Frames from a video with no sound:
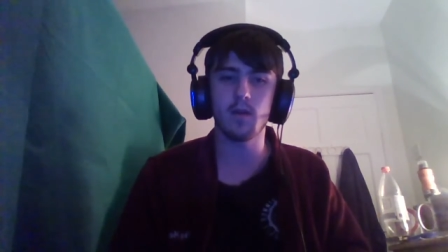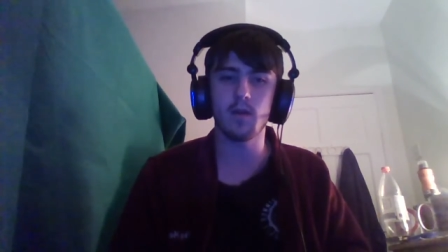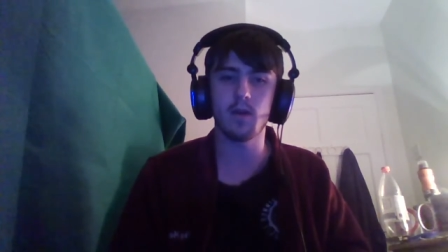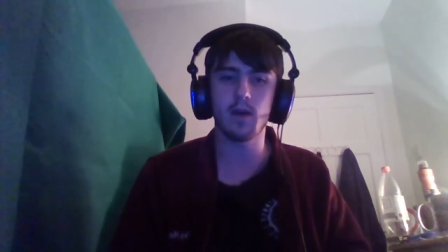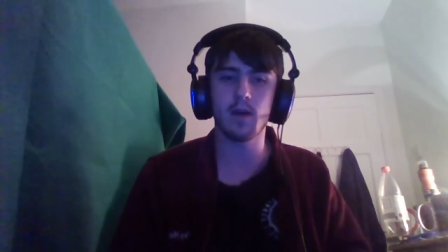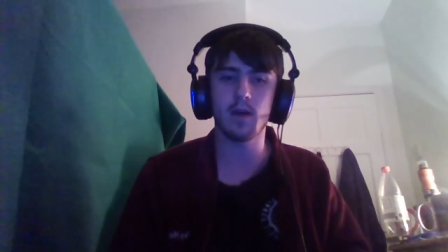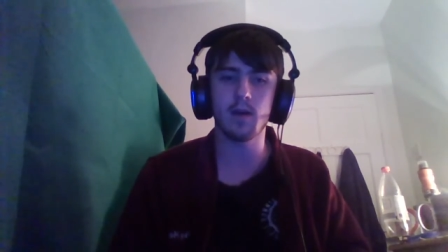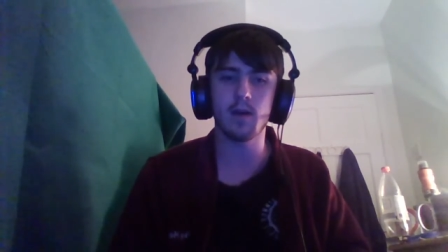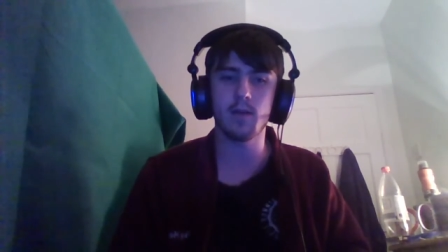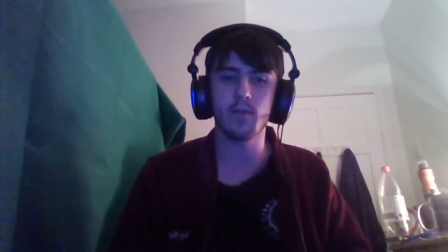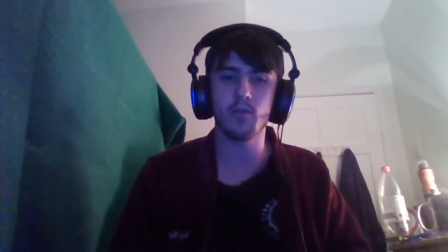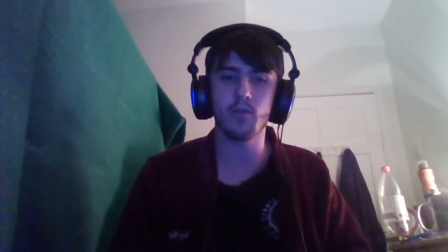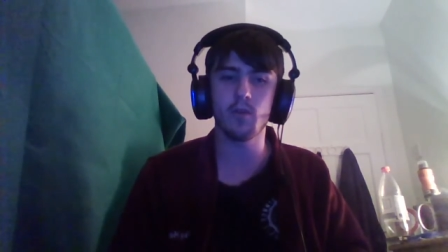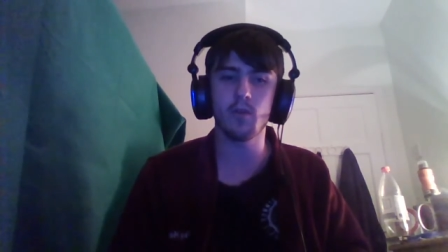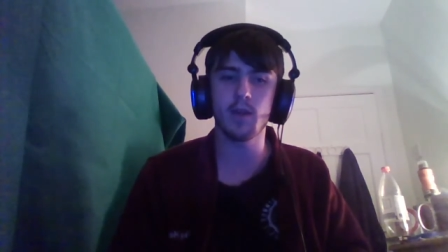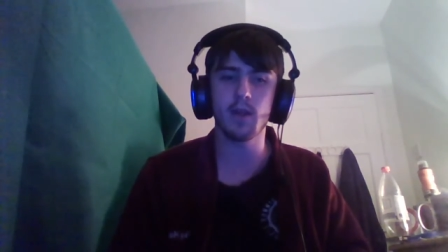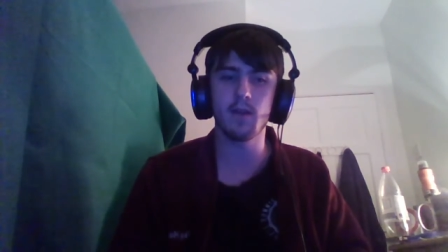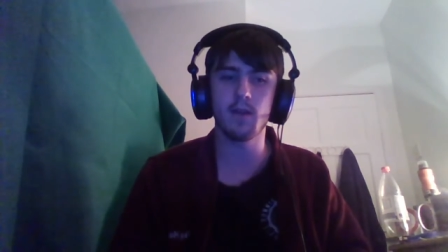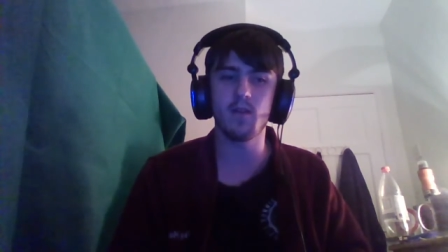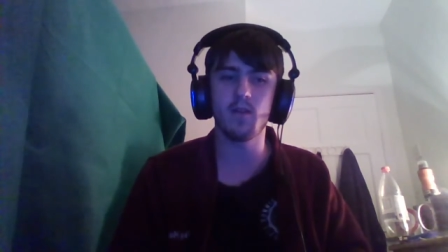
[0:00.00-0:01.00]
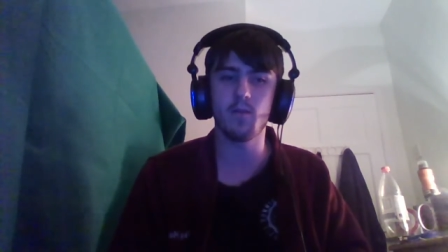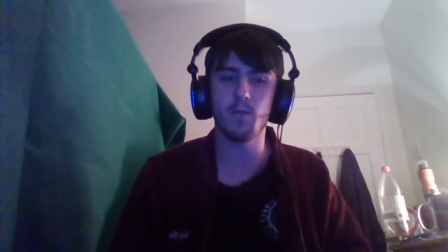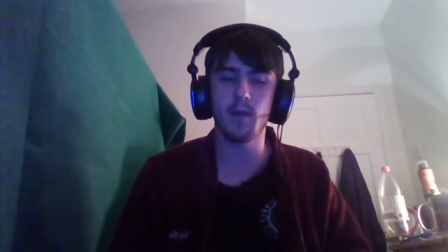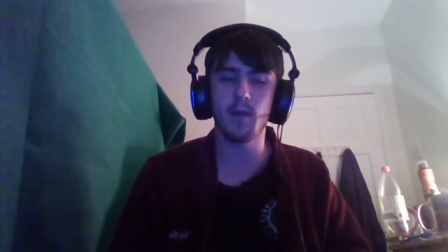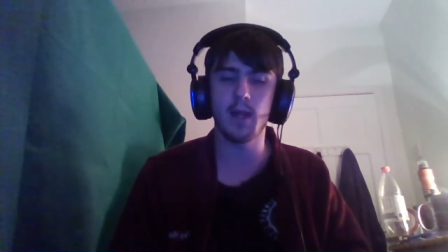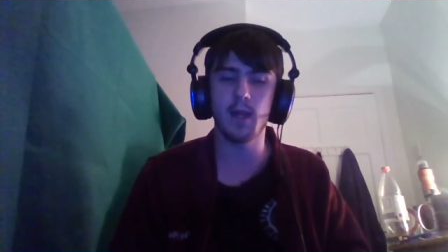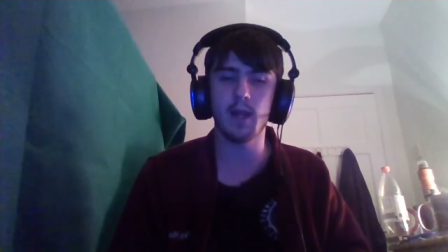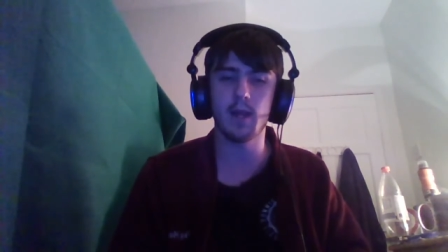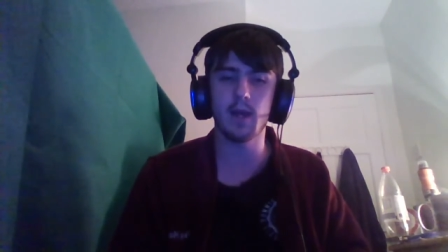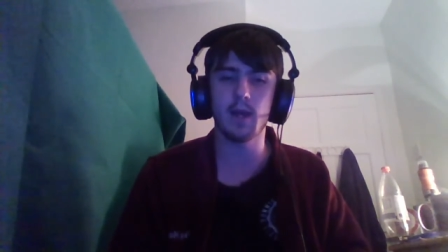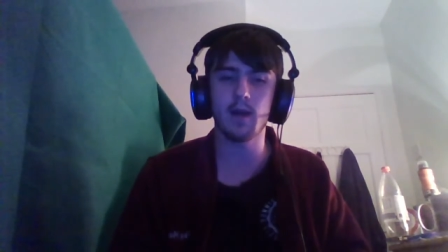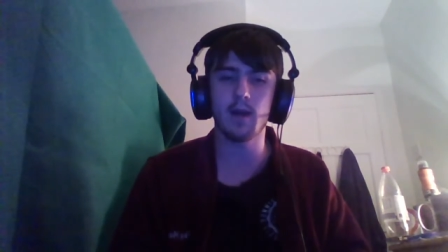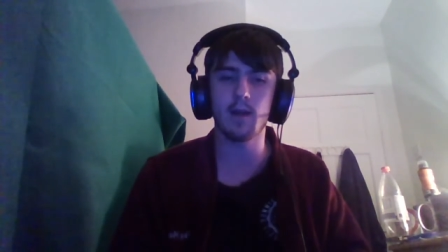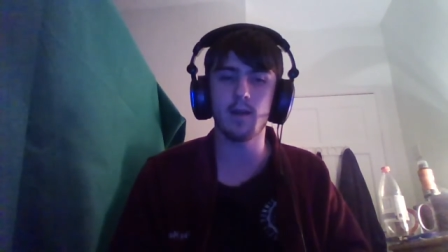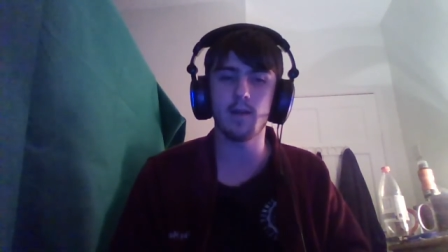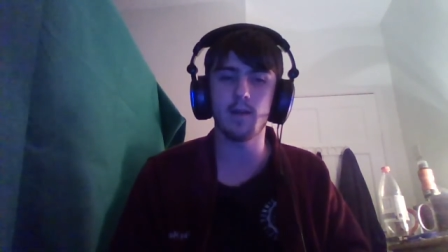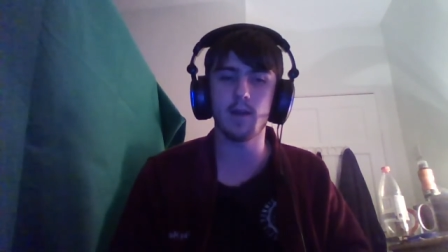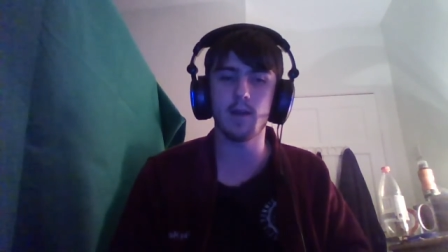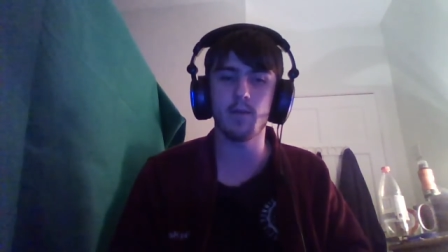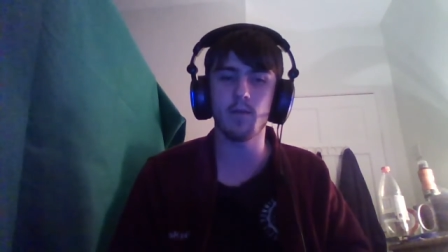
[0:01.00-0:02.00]
uh, talking to me
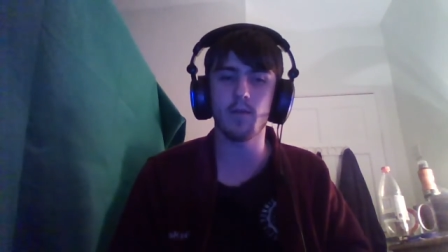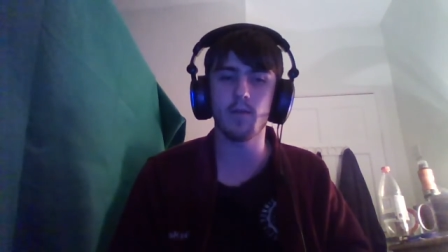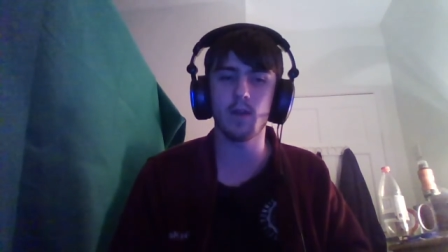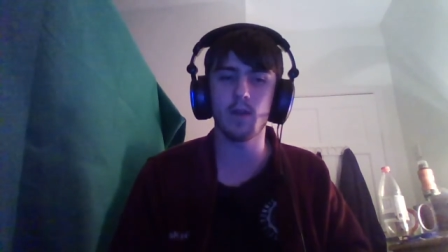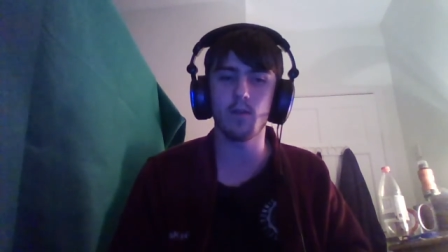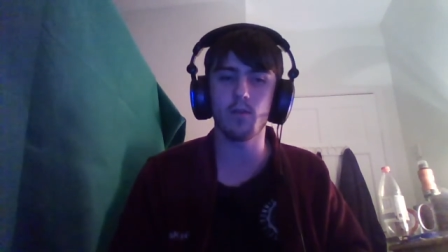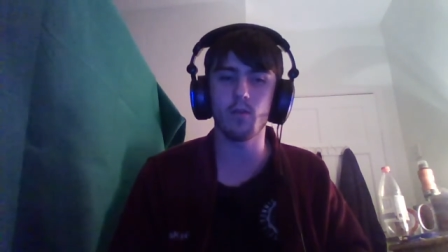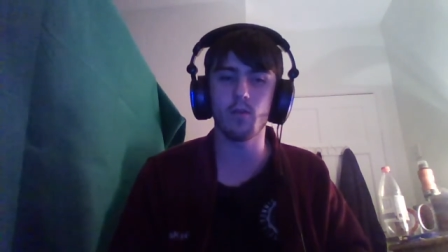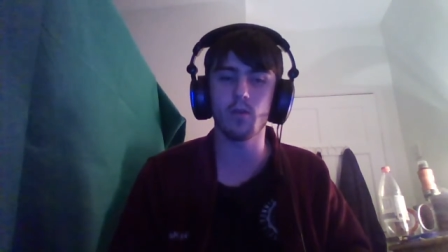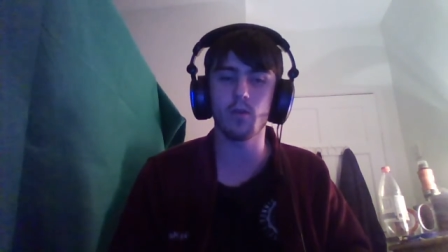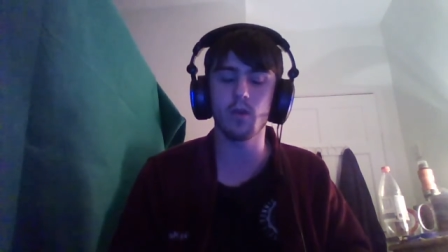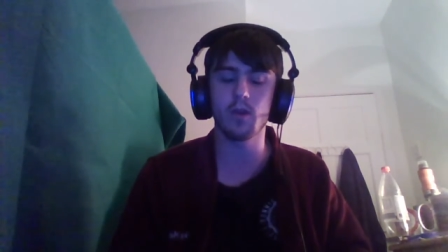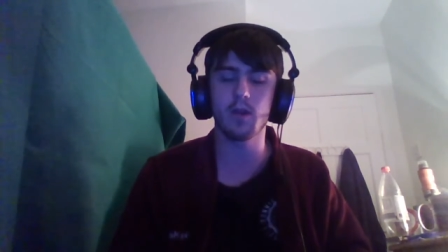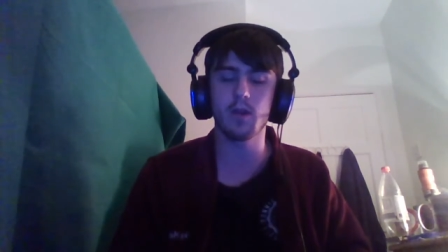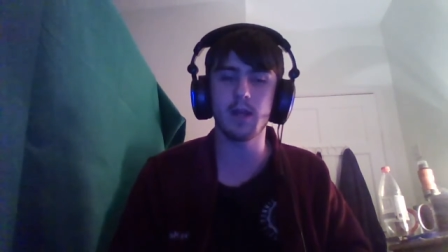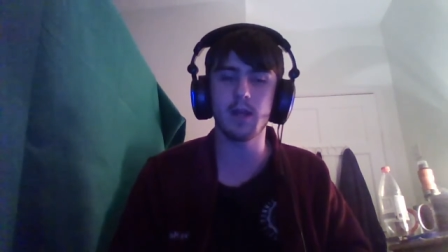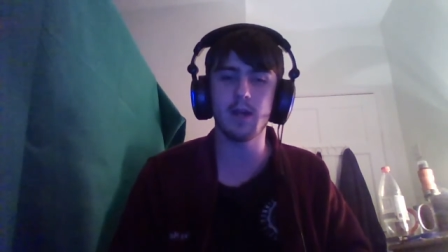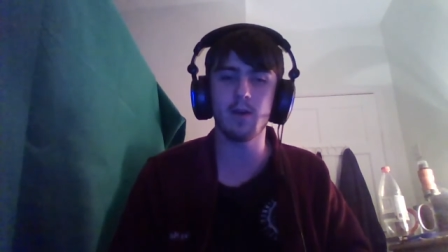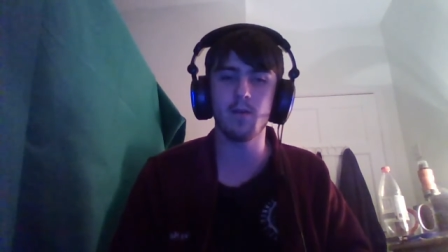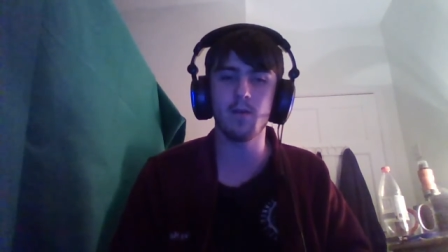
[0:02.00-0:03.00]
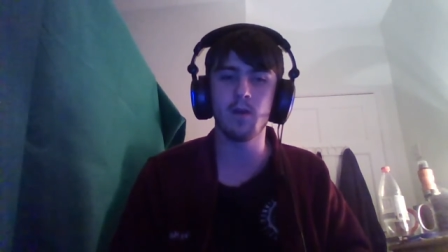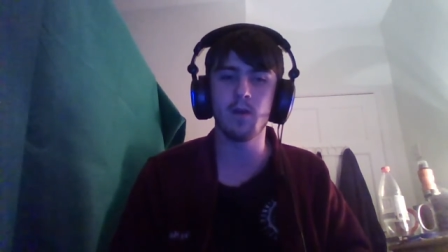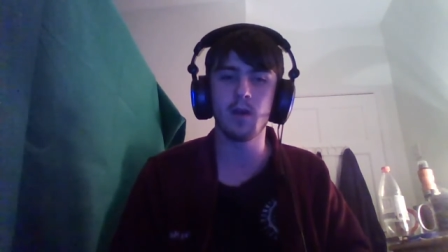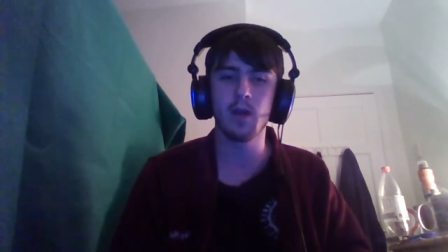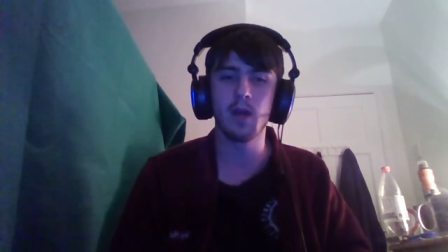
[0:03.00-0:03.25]
and everything's all good now.